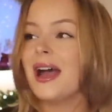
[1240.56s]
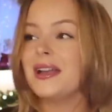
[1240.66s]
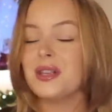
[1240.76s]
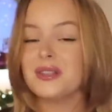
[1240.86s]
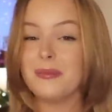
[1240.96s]

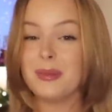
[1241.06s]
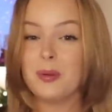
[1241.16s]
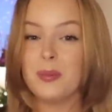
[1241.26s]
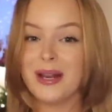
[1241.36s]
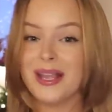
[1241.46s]
I saw some
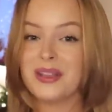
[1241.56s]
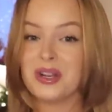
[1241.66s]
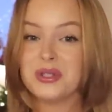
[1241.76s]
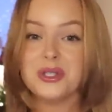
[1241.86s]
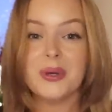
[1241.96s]
people put it in
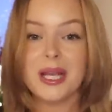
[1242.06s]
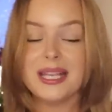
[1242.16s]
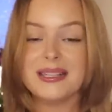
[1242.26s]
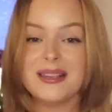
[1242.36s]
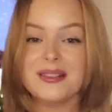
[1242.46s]
their
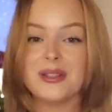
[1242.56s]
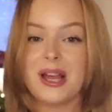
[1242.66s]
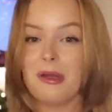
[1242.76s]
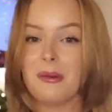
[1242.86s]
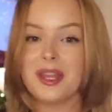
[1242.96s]
suitcases, so
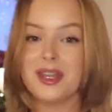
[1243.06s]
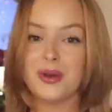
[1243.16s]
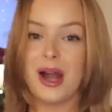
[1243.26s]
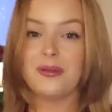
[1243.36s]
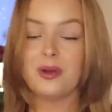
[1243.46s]
that way when they
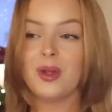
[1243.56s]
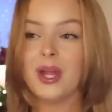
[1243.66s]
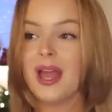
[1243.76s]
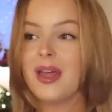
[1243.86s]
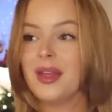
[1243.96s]

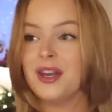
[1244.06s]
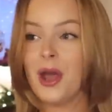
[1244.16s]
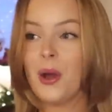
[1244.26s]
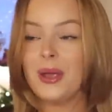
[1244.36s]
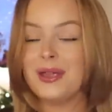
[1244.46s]
travel, they
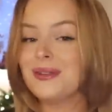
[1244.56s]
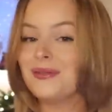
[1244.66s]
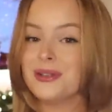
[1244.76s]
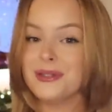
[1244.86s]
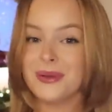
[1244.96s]
know, even
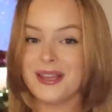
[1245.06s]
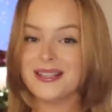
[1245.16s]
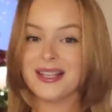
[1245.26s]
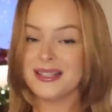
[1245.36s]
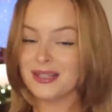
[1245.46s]
if their
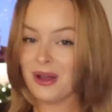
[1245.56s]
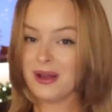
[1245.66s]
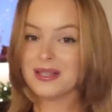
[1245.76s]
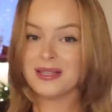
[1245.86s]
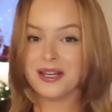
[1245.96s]
suitcase gets
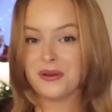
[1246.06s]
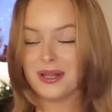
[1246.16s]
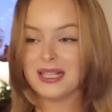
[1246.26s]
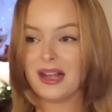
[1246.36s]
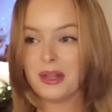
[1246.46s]
lost, they know
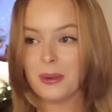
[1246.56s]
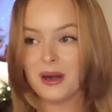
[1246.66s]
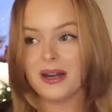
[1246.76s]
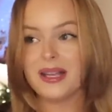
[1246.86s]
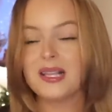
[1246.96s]
exactly
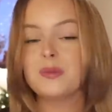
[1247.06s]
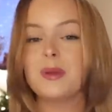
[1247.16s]
where it is.